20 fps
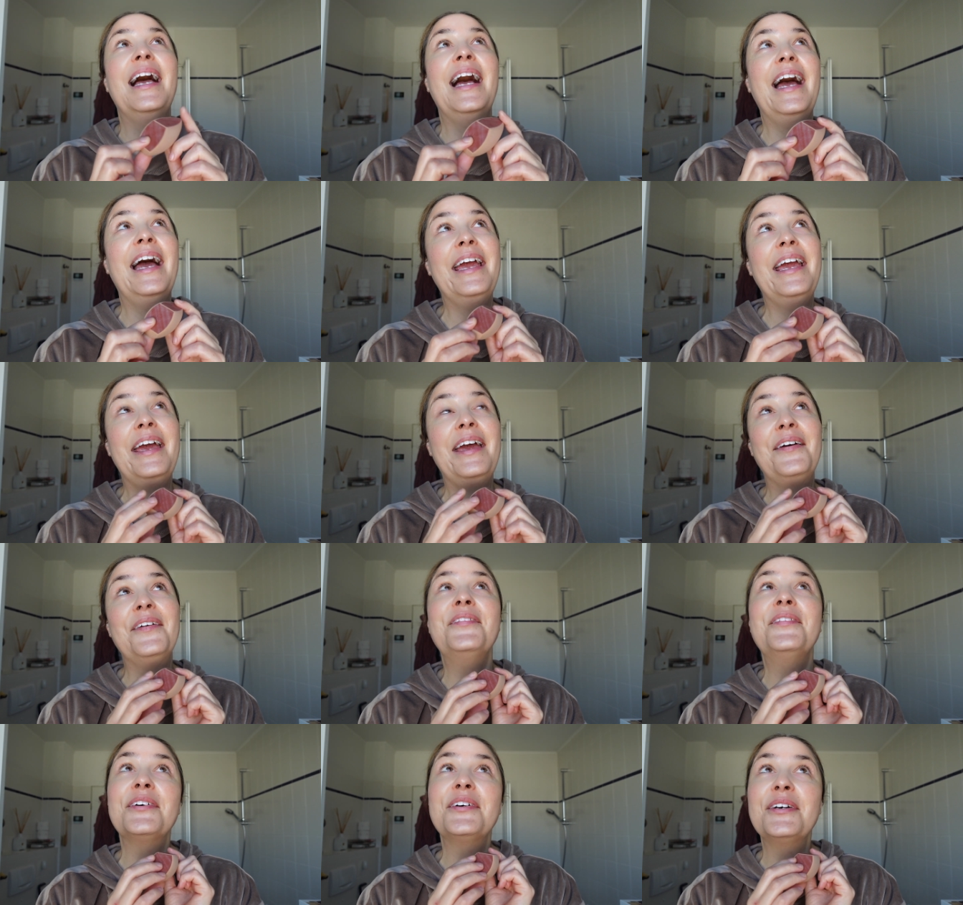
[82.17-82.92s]
I
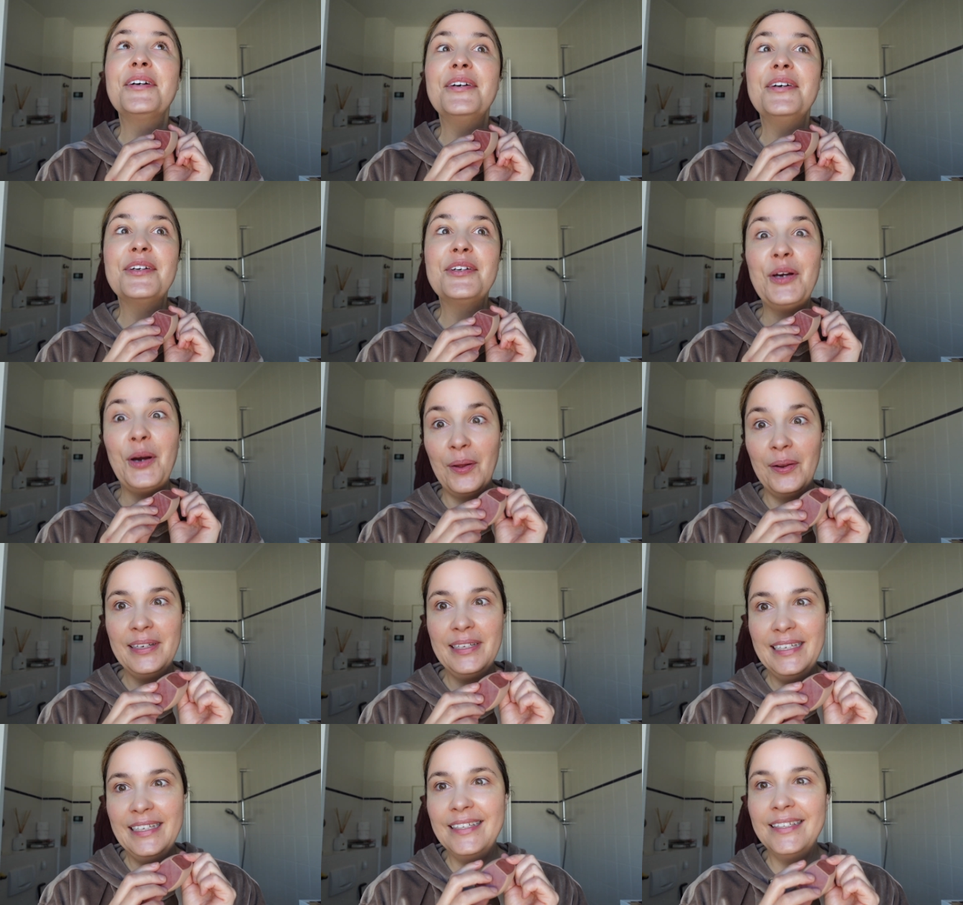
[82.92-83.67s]
have a
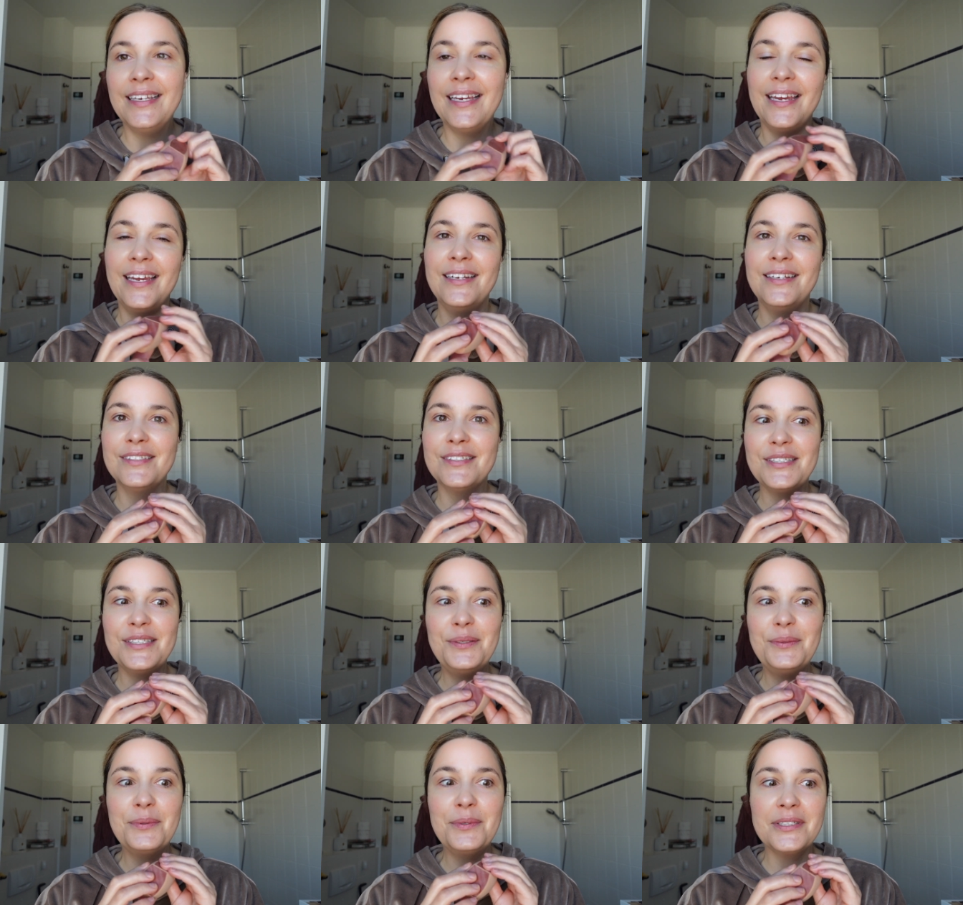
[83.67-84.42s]
colleague and
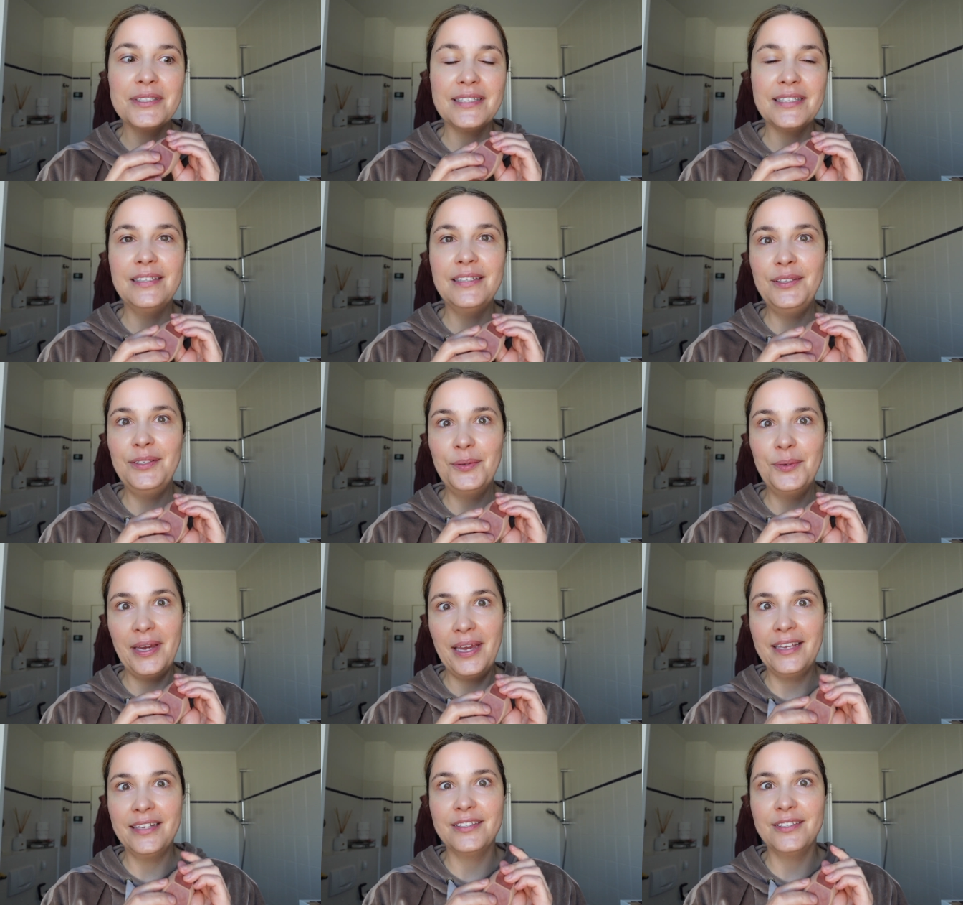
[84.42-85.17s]
she was in the
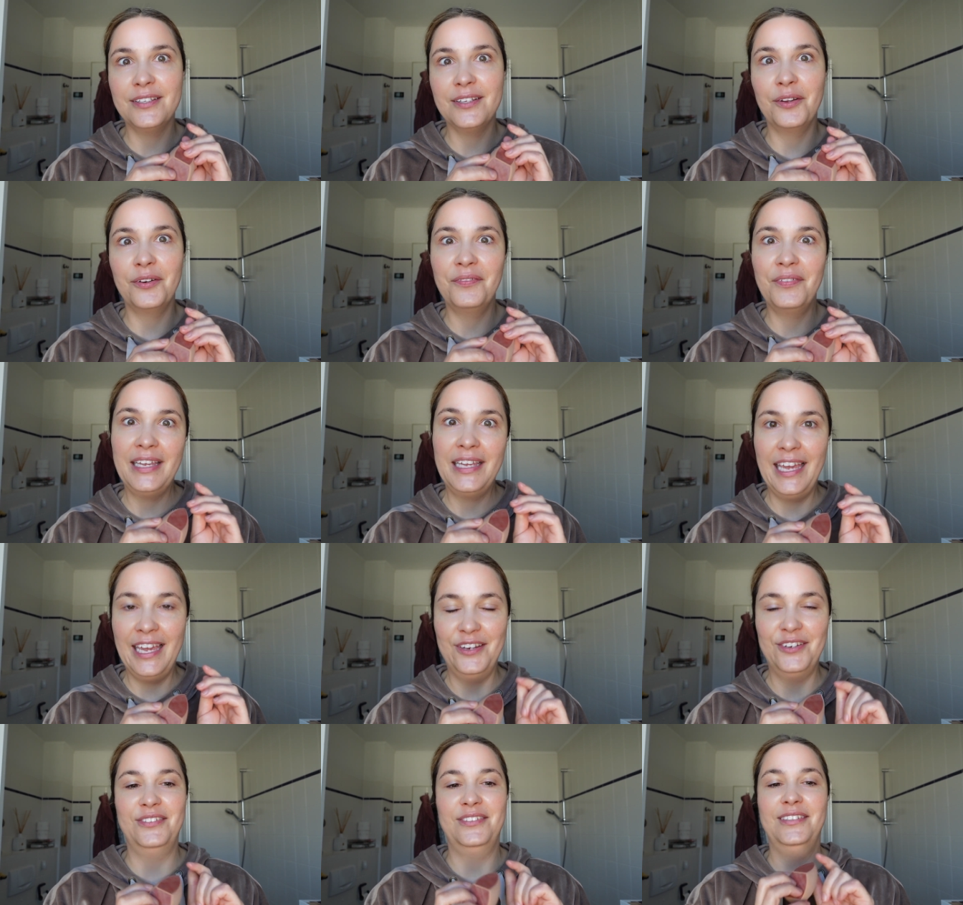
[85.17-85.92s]
U S on
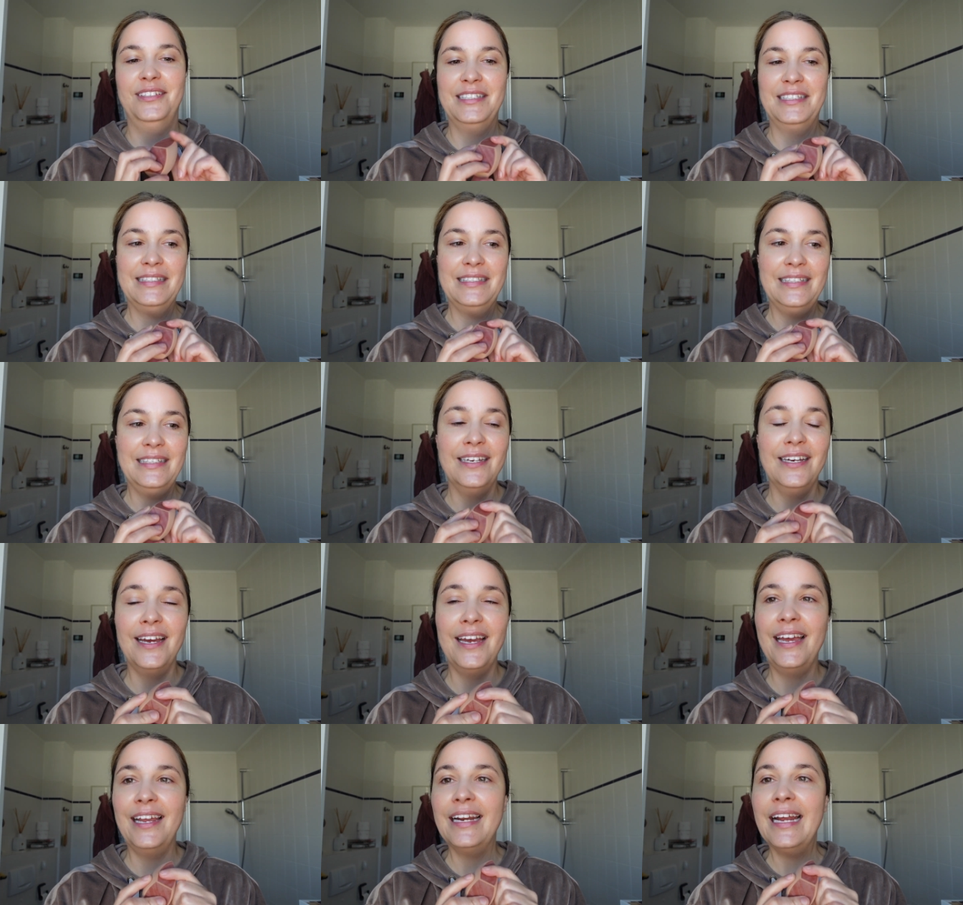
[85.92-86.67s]
vacation this
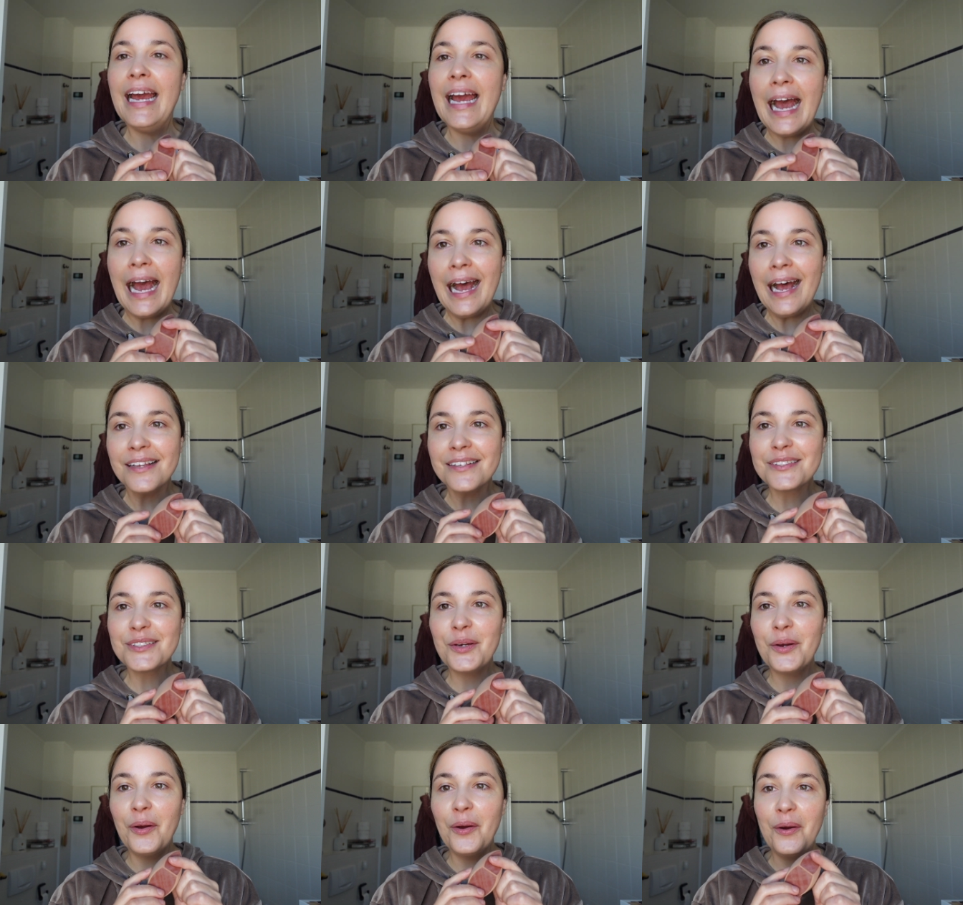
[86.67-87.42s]
year, and I
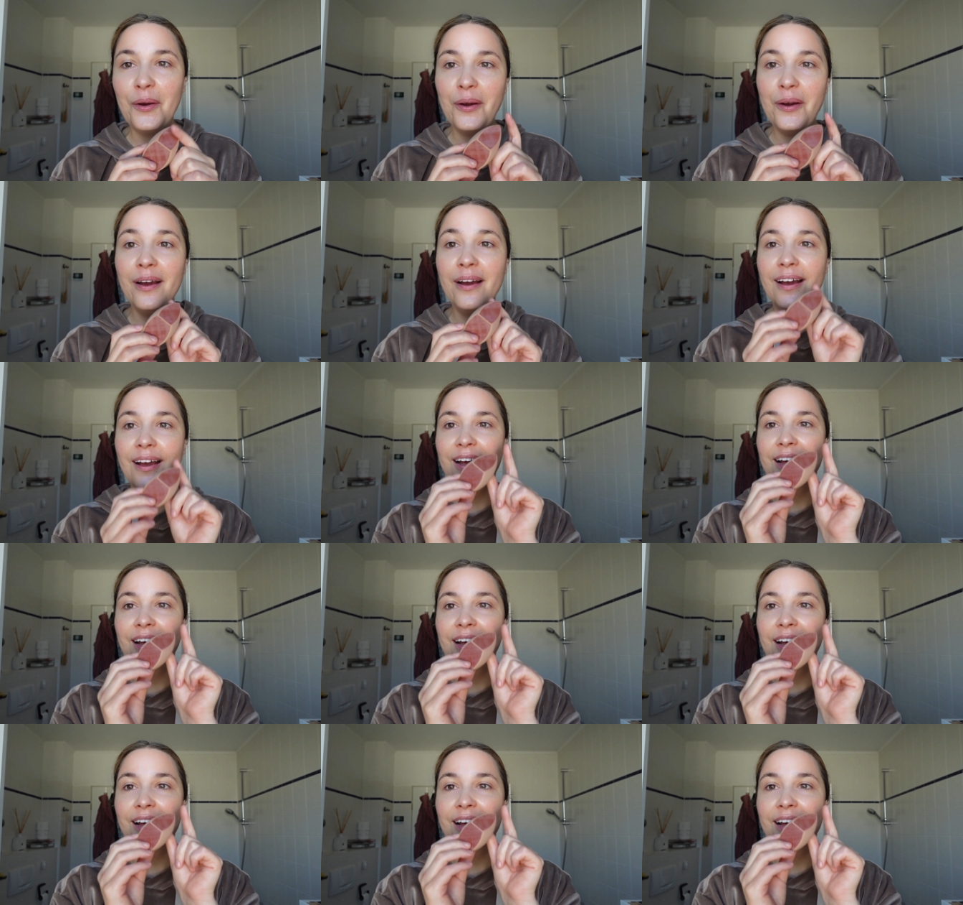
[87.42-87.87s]
asked her